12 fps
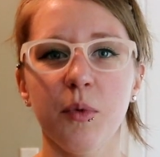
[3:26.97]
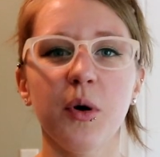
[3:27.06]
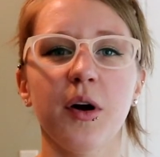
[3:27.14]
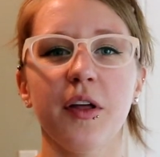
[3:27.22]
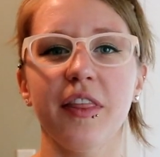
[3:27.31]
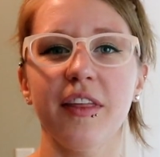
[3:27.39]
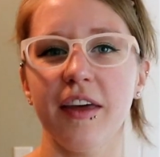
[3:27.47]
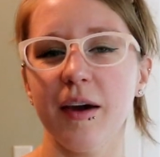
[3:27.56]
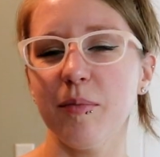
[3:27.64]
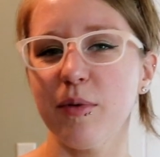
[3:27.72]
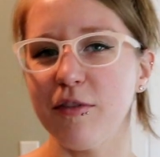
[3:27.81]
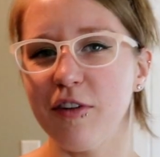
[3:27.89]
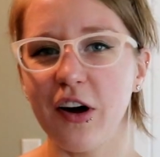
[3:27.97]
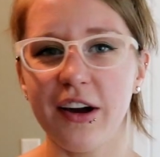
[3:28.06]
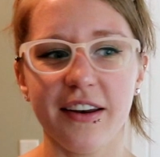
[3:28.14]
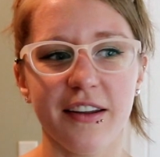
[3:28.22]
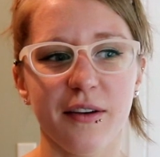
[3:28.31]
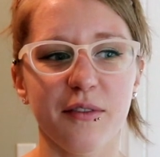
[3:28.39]
more on the like
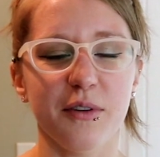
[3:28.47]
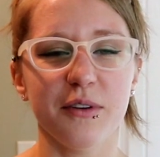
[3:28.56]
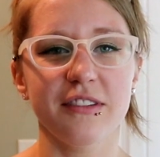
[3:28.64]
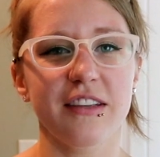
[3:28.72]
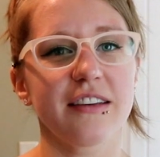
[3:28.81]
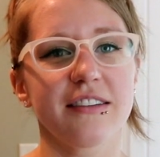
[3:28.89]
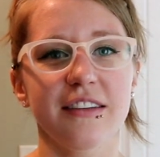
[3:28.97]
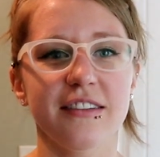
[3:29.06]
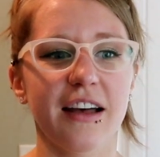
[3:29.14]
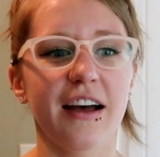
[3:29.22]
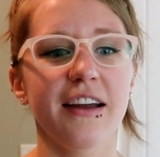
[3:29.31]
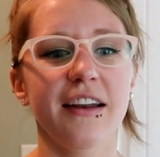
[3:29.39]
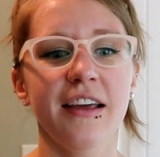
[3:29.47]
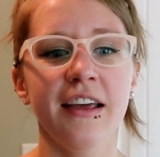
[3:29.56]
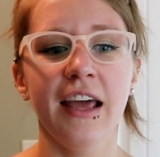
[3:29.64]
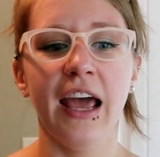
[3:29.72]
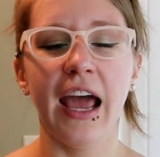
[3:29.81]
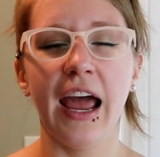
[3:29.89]
provocative or sexy side,
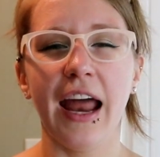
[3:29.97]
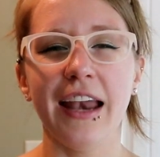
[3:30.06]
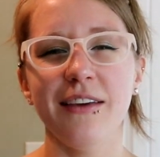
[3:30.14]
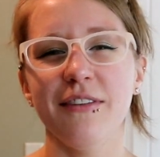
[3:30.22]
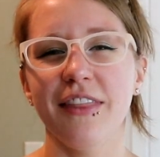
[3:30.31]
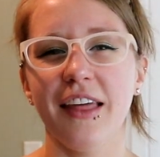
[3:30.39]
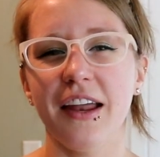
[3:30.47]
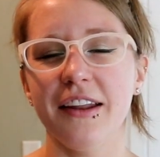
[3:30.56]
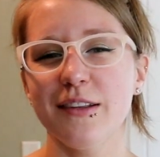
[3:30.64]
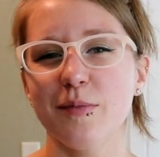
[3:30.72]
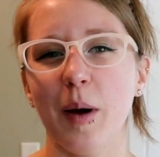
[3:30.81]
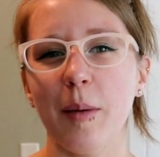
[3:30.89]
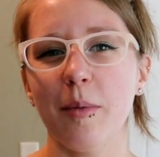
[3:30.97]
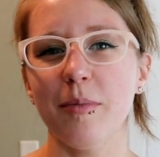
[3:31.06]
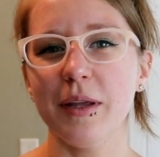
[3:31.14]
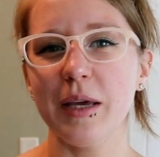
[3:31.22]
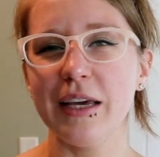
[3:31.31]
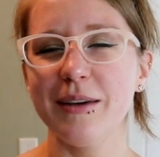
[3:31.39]
and even then it's
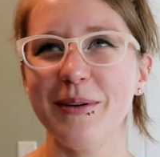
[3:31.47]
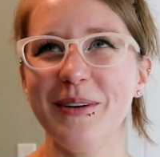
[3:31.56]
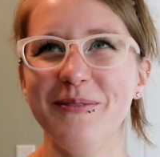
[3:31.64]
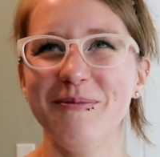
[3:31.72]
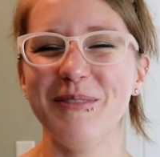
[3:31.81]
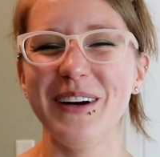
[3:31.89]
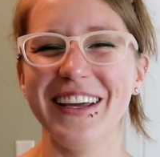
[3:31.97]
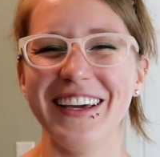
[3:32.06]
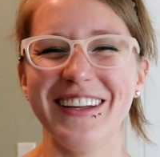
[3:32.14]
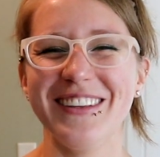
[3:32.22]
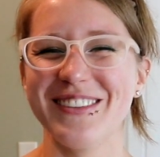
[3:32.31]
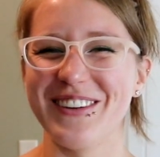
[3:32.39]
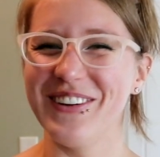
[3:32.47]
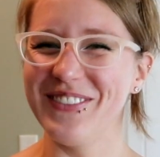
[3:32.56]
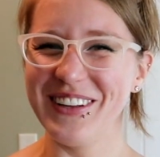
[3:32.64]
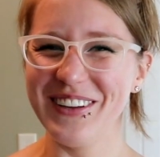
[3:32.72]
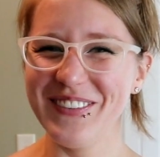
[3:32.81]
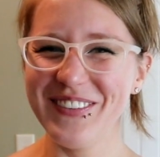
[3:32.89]
probably pretty
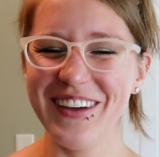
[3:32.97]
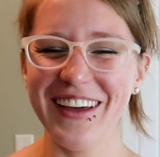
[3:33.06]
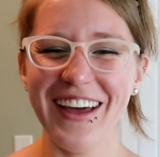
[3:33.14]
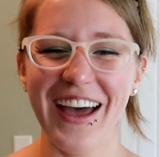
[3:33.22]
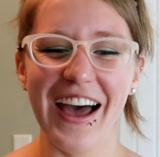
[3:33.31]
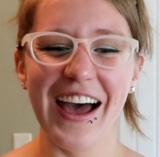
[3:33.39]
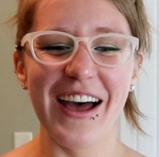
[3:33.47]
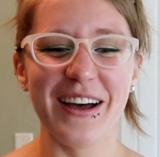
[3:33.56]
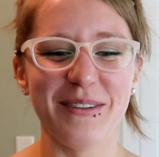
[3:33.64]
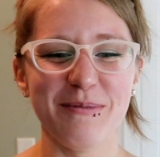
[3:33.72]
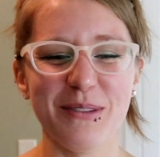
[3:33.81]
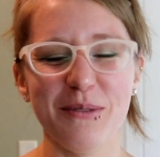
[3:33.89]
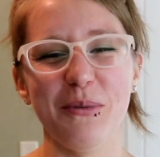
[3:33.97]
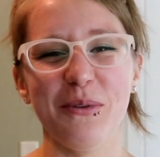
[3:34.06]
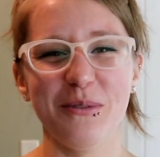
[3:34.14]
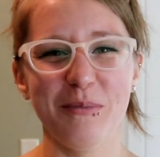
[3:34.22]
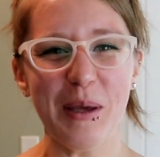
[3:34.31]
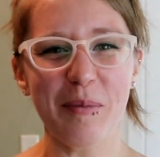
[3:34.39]
conservative to
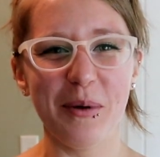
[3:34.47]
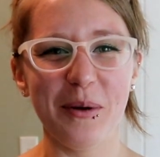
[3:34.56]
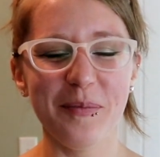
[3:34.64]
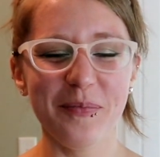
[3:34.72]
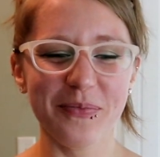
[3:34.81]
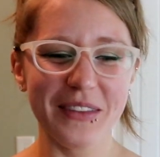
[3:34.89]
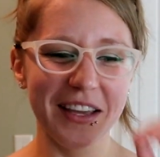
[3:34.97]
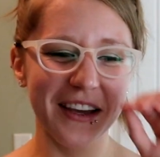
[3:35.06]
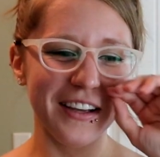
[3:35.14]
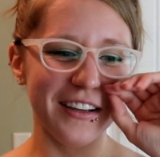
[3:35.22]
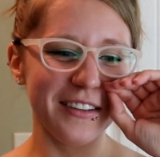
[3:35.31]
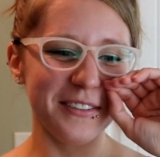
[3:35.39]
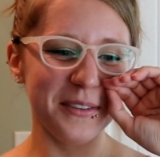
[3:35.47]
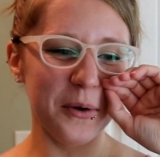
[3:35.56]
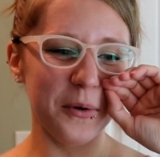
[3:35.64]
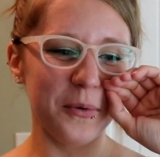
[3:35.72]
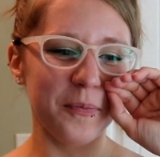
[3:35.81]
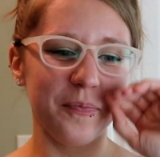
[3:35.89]
most people.
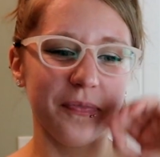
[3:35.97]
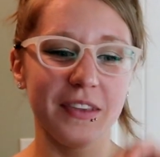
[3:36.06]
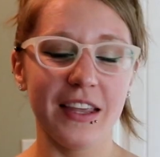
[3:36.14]
So